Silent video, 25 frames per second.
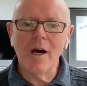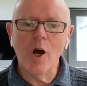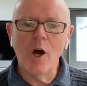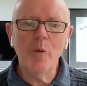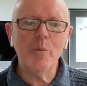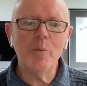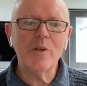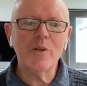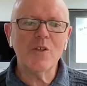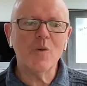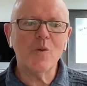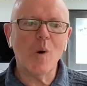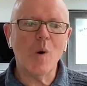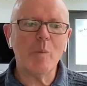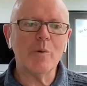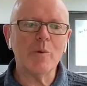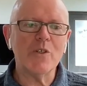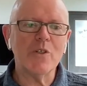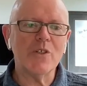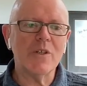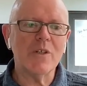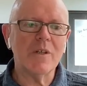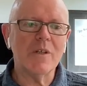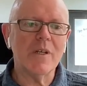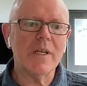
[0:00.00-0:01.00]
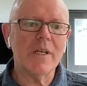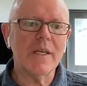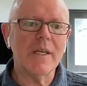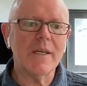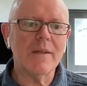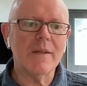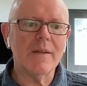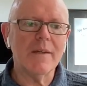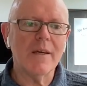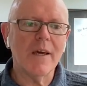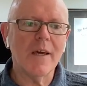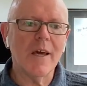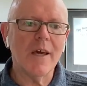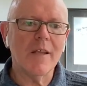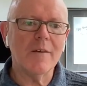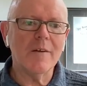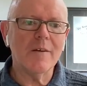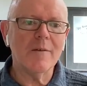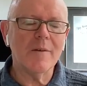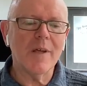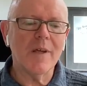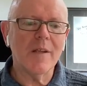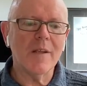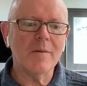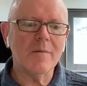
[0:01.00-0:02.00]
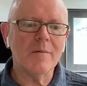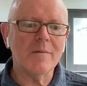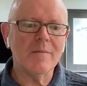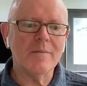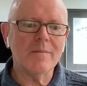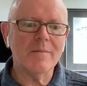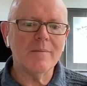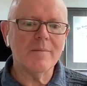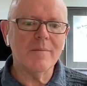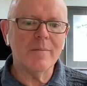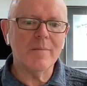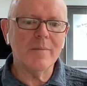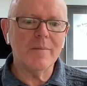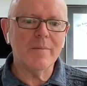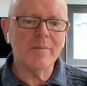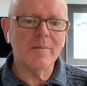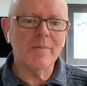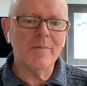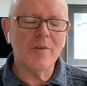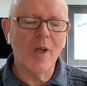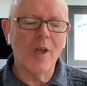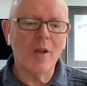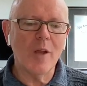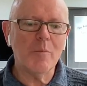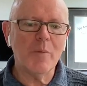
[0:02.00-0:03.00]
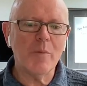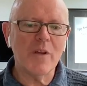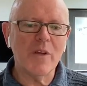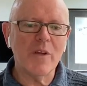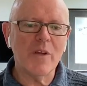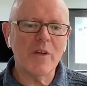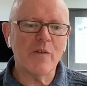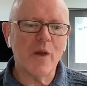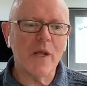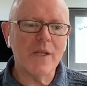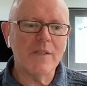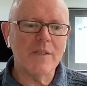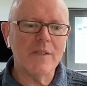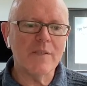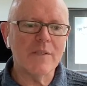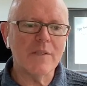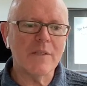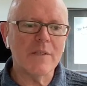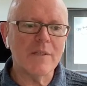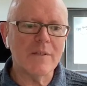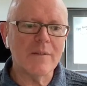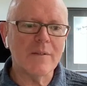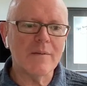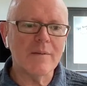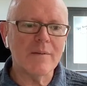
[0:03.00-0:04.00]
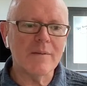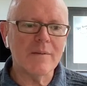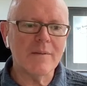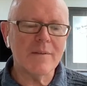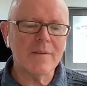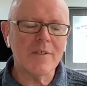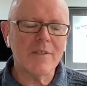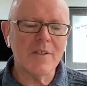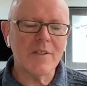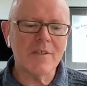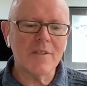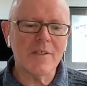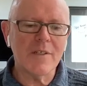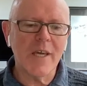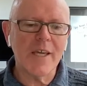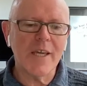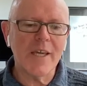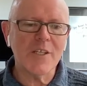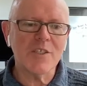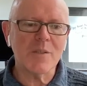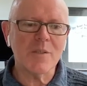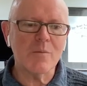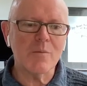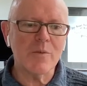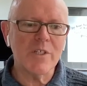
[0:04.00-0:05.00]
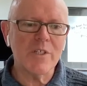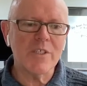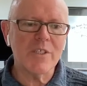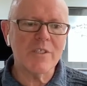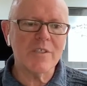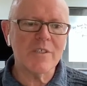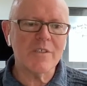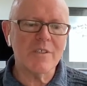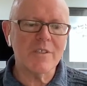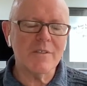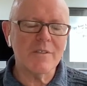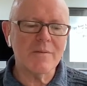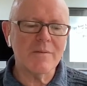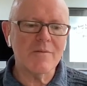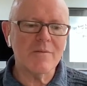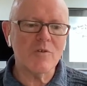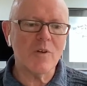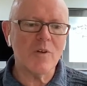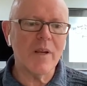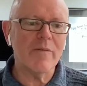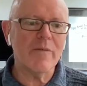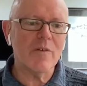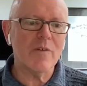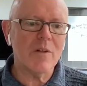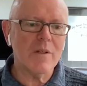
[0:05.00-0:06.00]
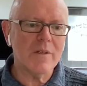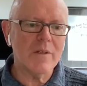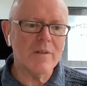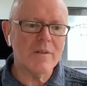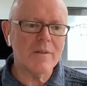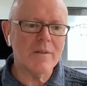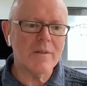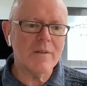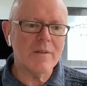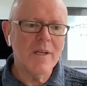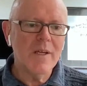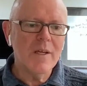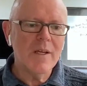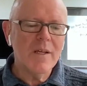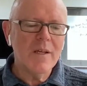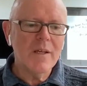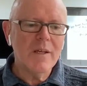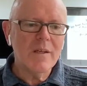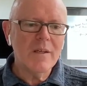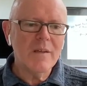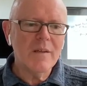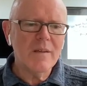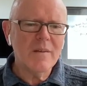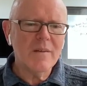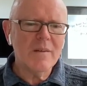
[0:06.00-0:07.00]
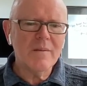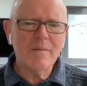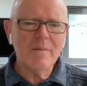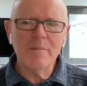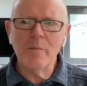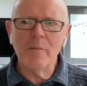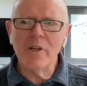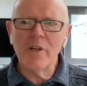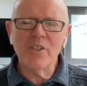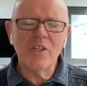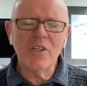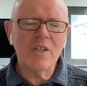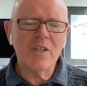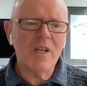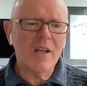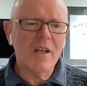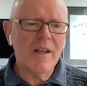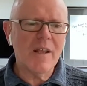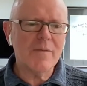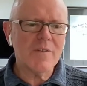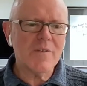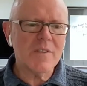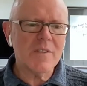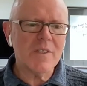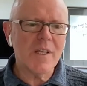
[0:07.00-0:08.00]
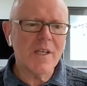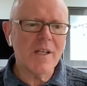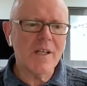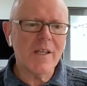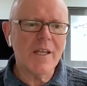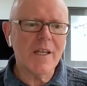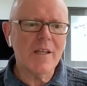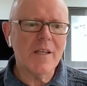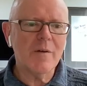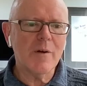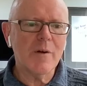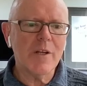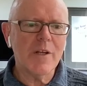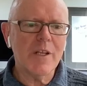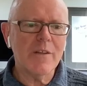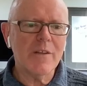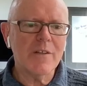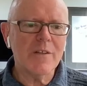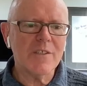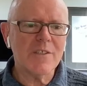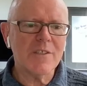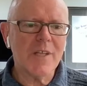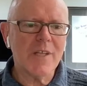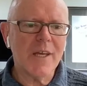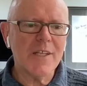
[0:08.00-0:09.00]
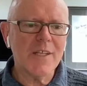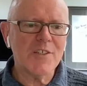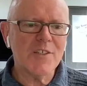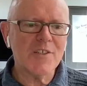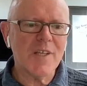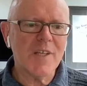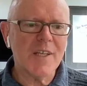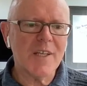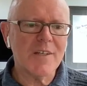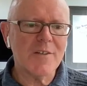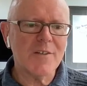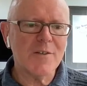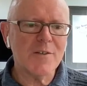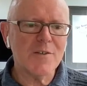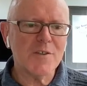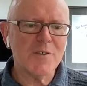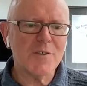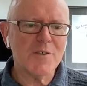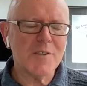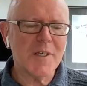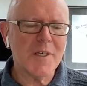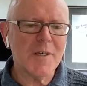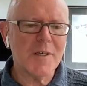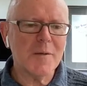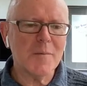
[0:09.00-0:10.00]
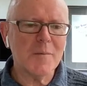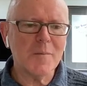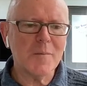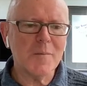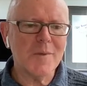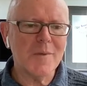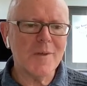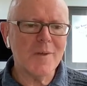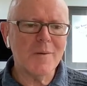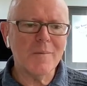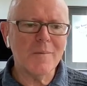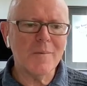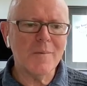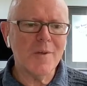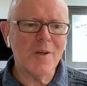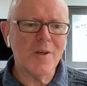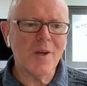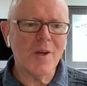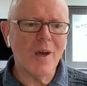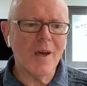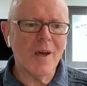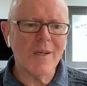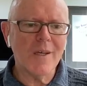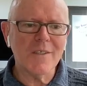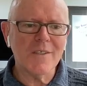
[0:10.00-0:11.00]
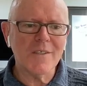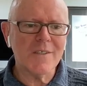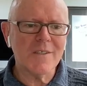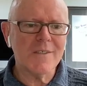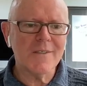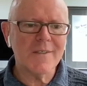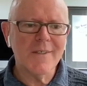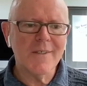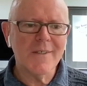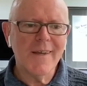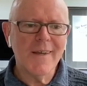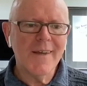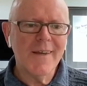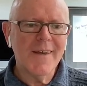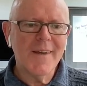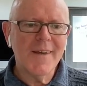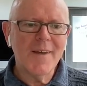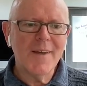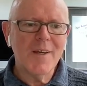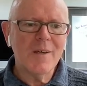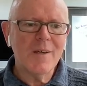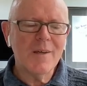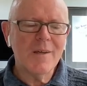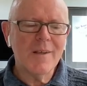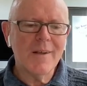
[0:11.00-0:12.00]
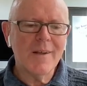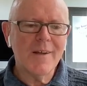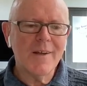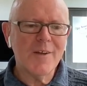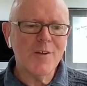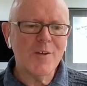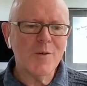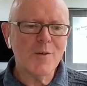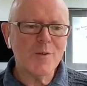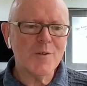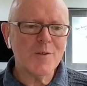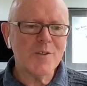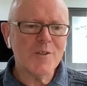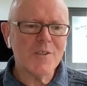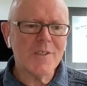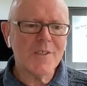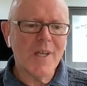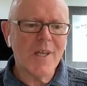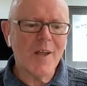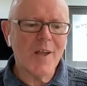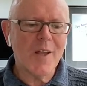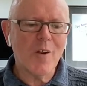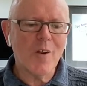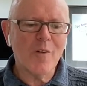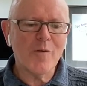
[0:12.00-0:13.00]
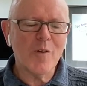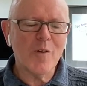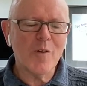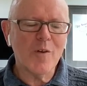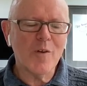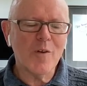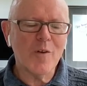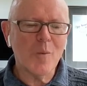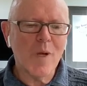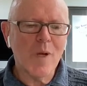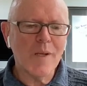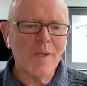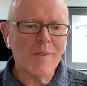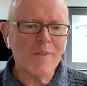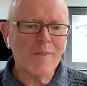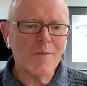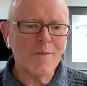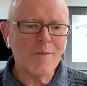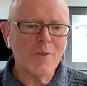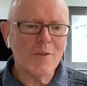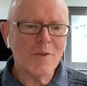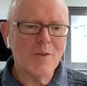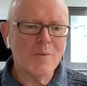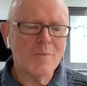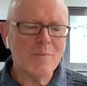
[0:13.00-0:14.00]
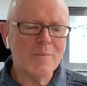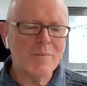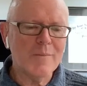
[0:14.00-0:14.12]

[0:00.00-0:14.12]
open to opportunity and and don't be afraid to to take some risks and travel. And well, you don't have to tell anybody in the States that, because um, you you guys, you know, you'll start off in one, you'll do